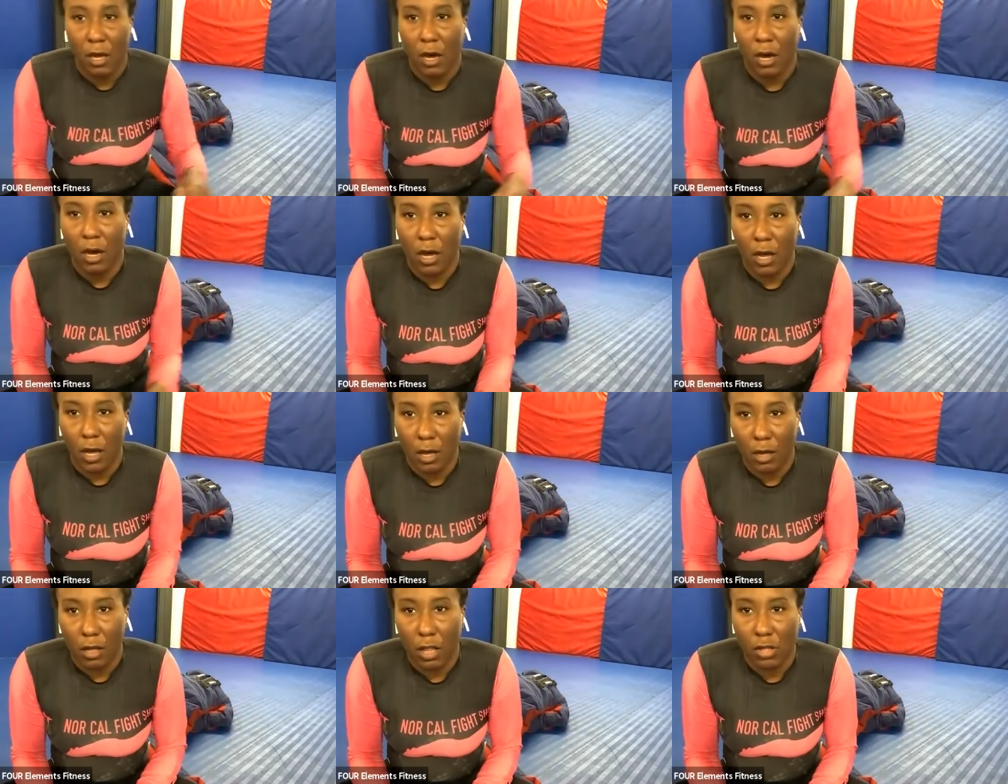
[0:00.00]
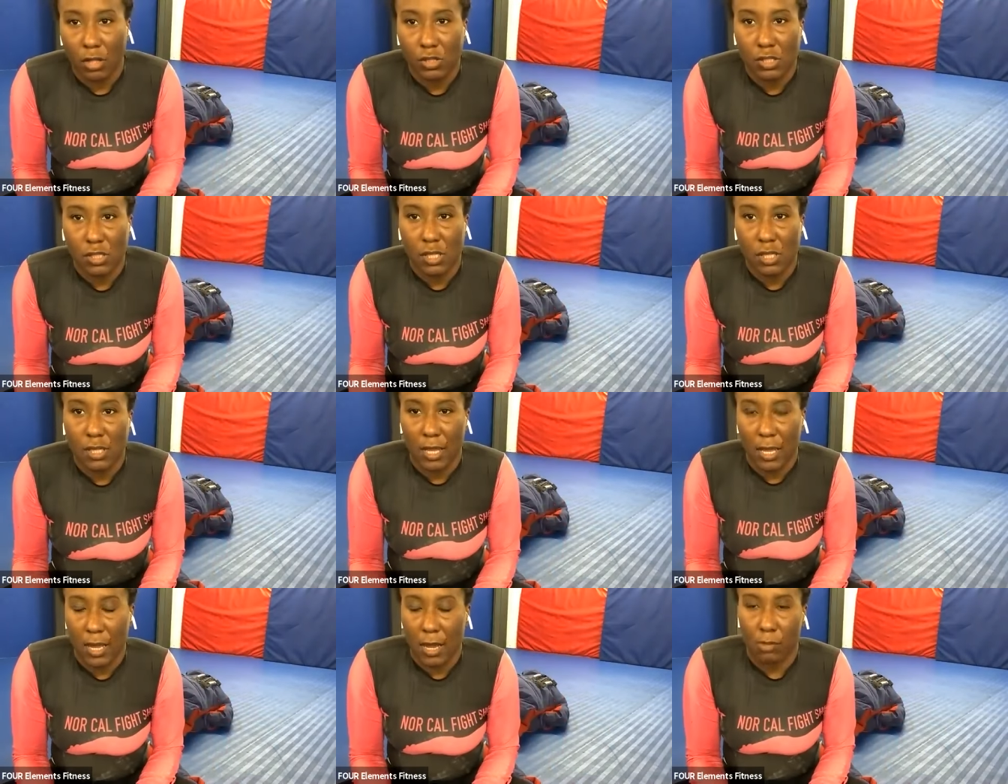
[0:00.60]
closest
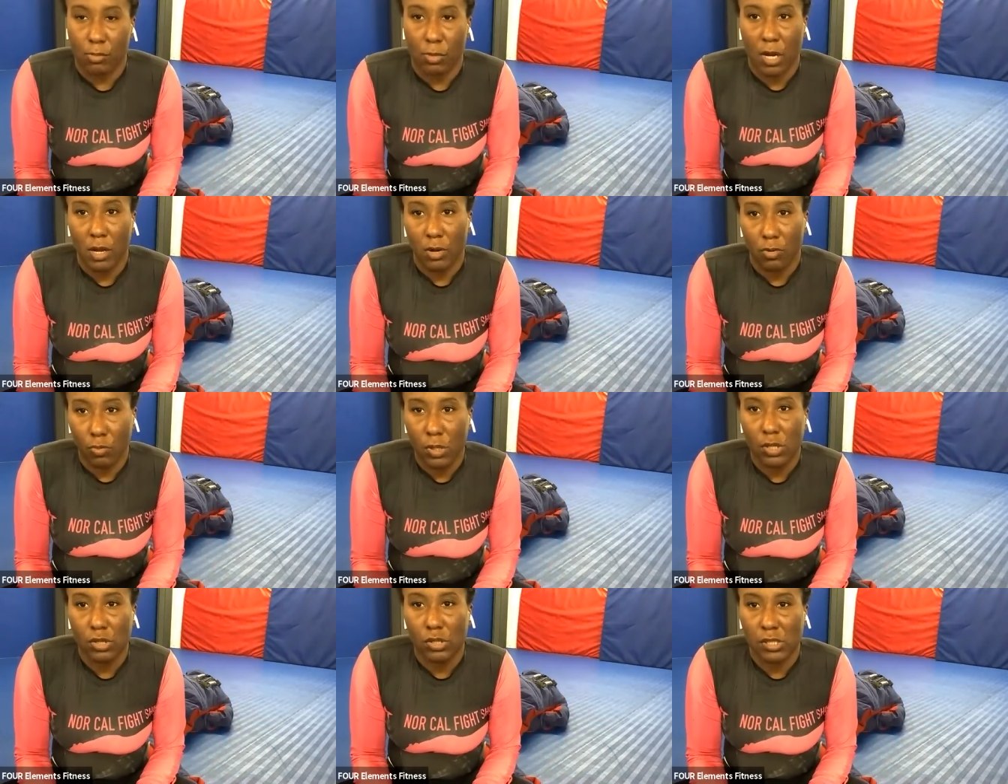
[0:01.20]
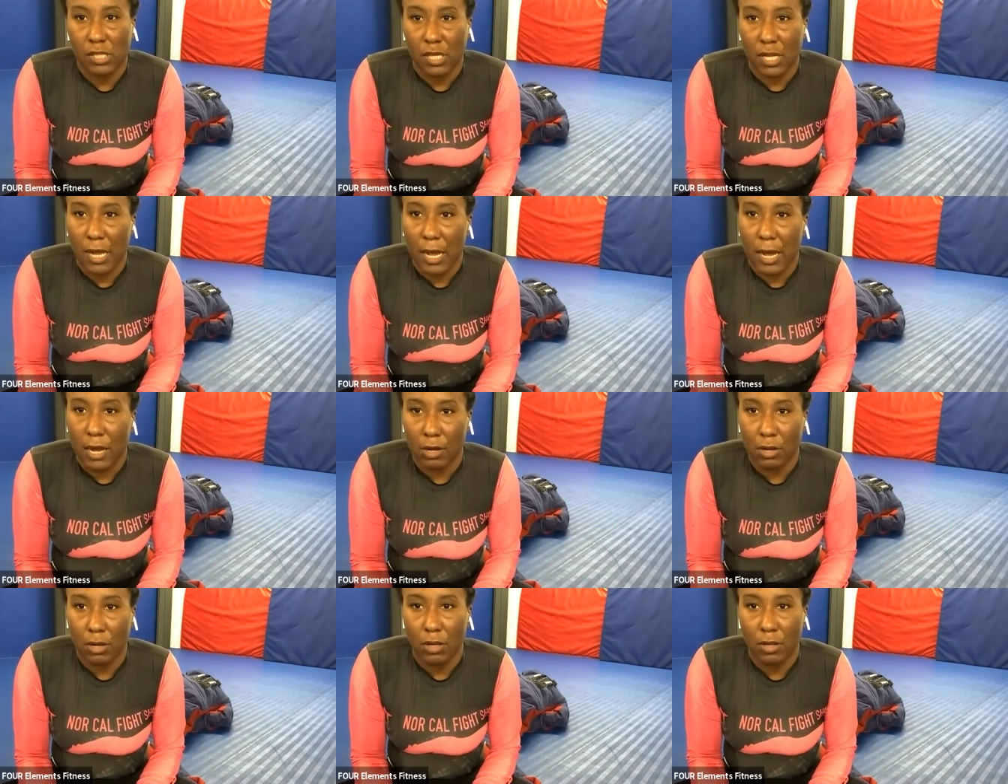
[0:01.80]
to the camera when you sit
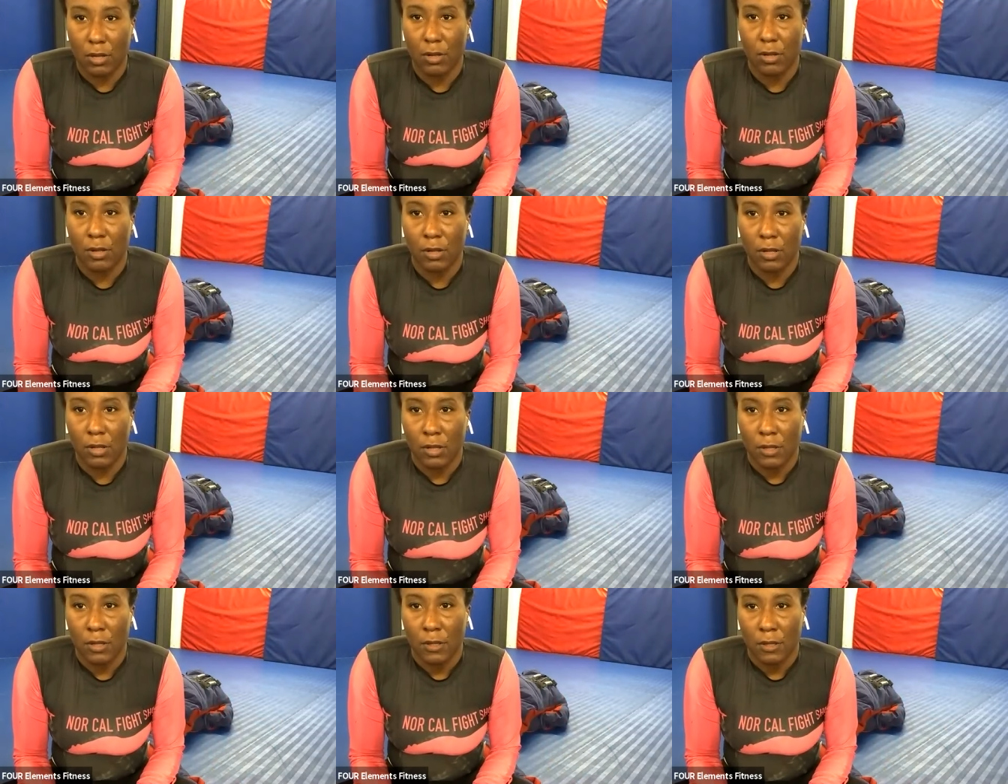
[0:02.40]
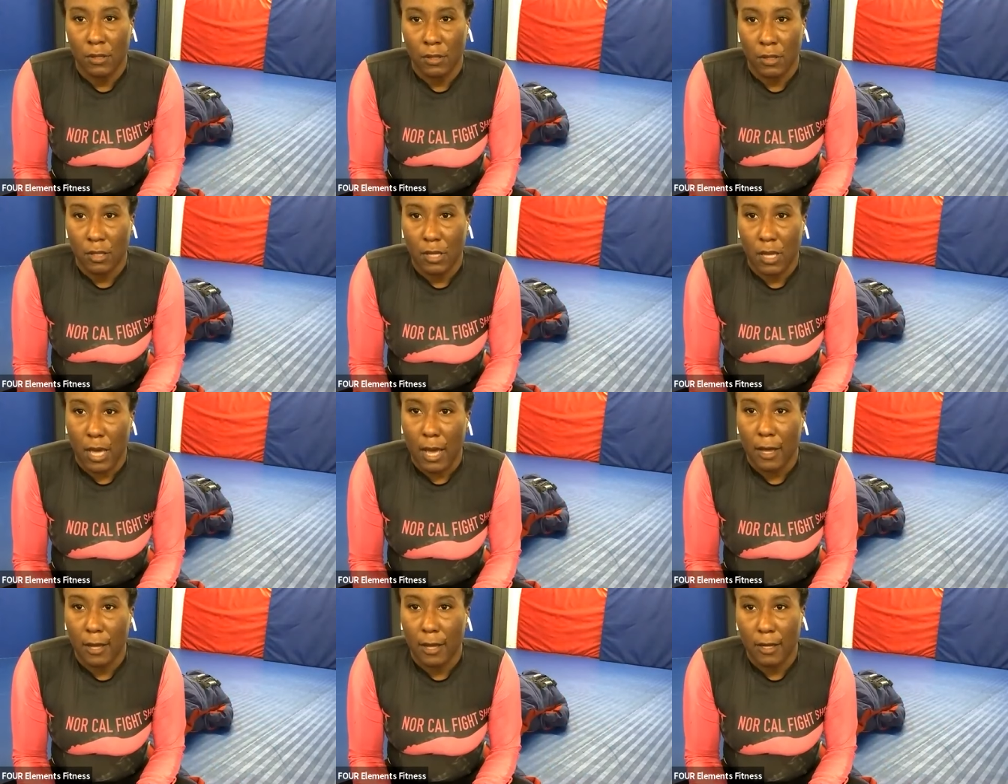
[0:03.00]
out.
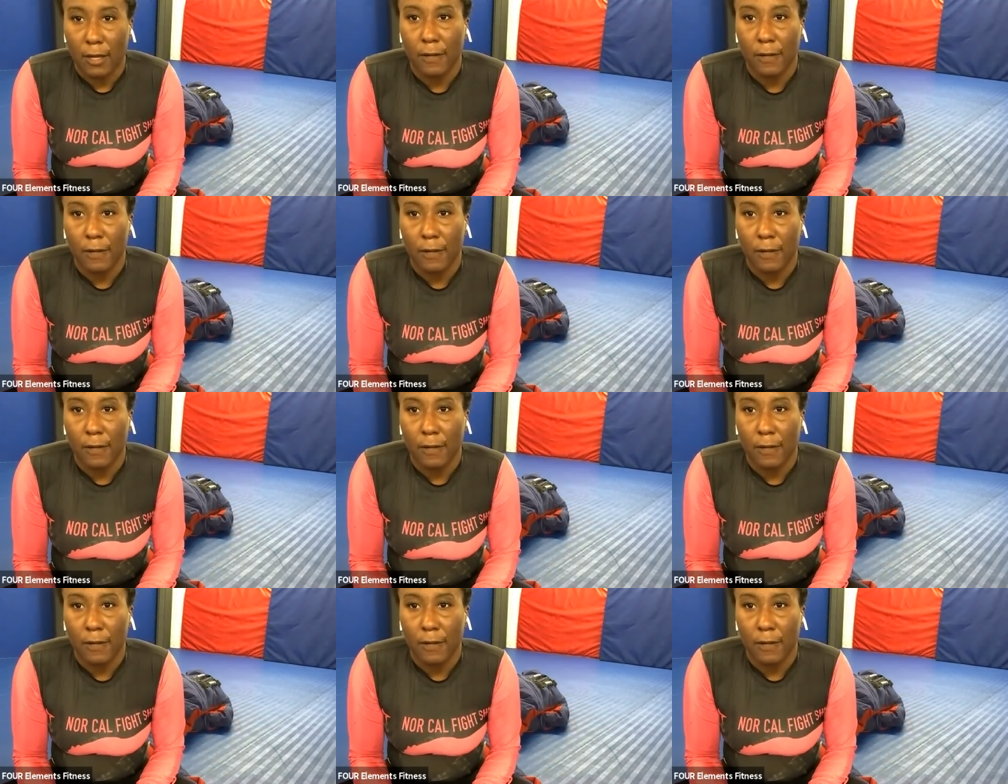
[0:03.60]
Yeah.